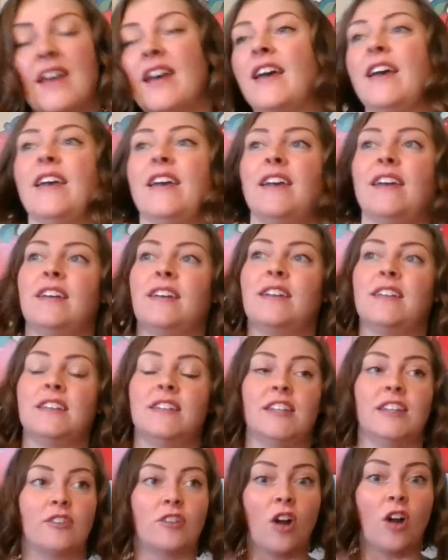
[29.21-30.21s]
and
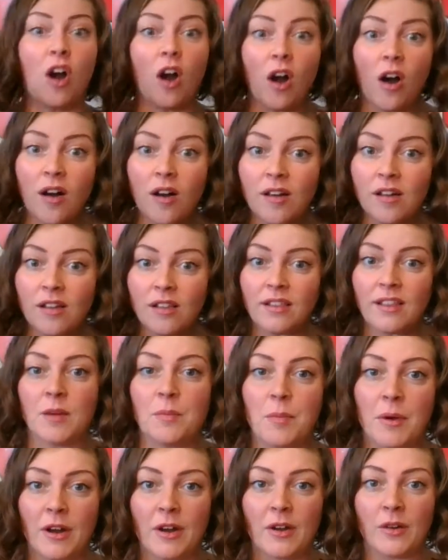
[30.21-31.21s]
hear all
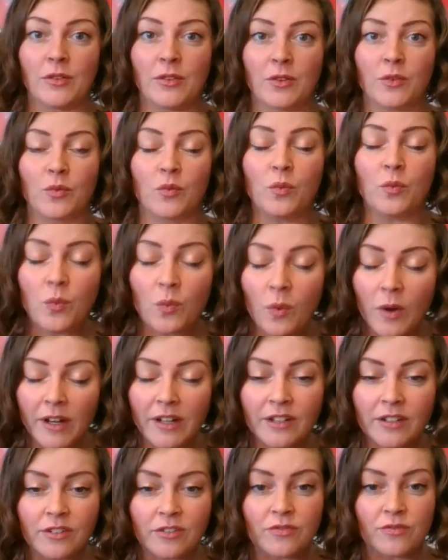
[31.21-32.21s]
about your
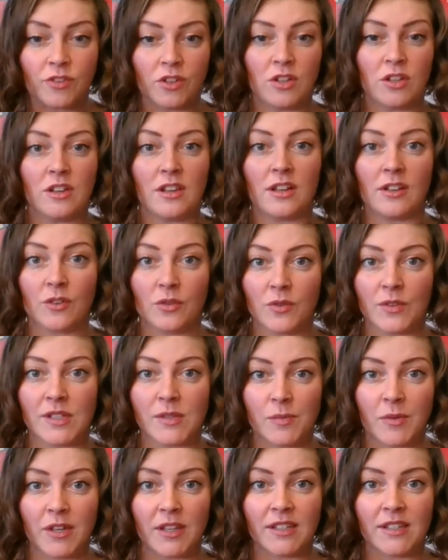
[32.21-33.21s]
wonderful
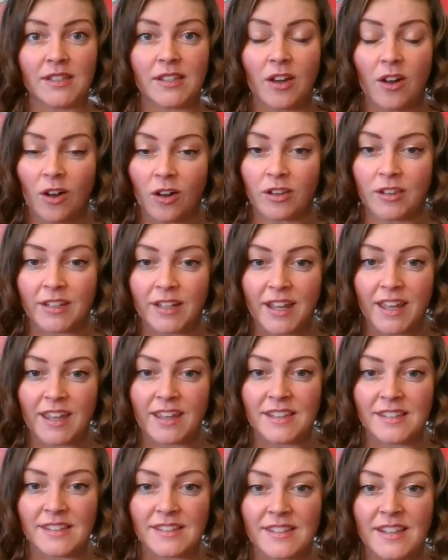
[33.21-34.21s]
Christmas
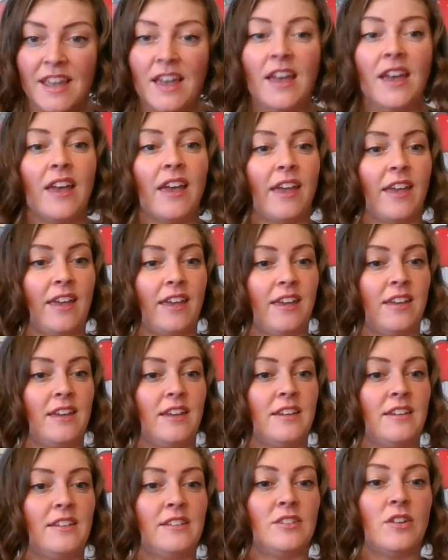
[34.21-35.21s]
holidays
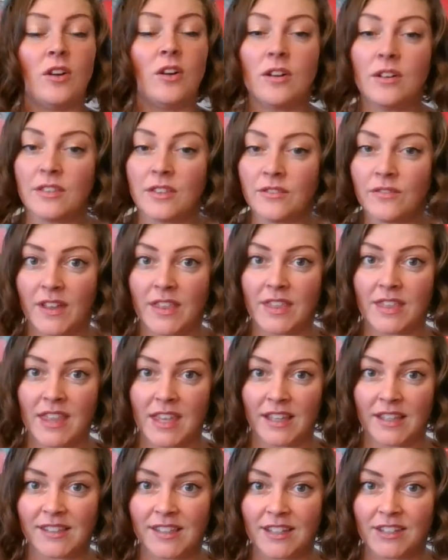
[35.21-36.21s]
and all the fun
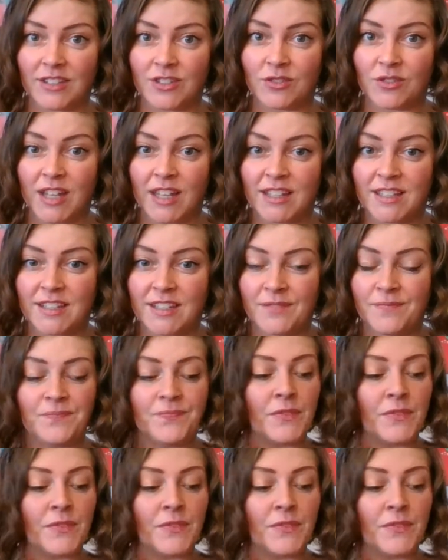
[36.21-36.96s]
things that you did.